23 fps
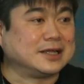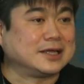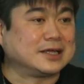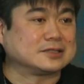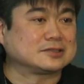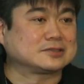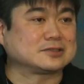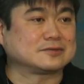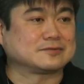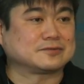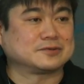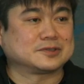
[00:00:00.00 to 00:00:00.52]
And
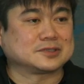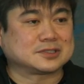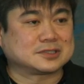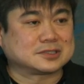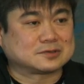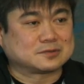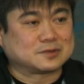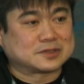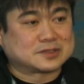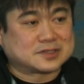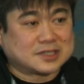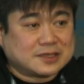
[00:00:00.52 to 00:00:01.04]
so, for
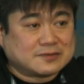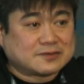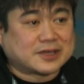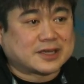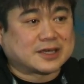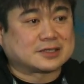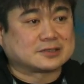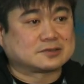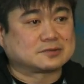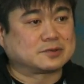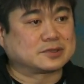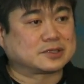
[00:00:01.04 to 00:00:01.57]
instance, with
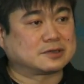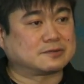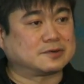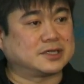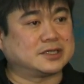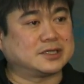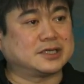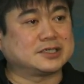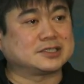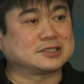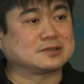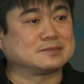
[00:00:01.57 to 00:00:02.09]
SafeCast, with our
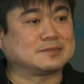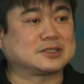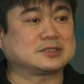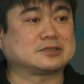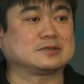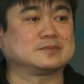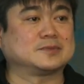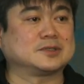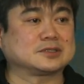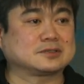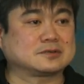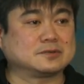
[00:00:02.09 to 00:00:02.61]
radiation
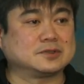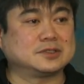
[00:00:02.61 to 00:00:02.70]
measurements,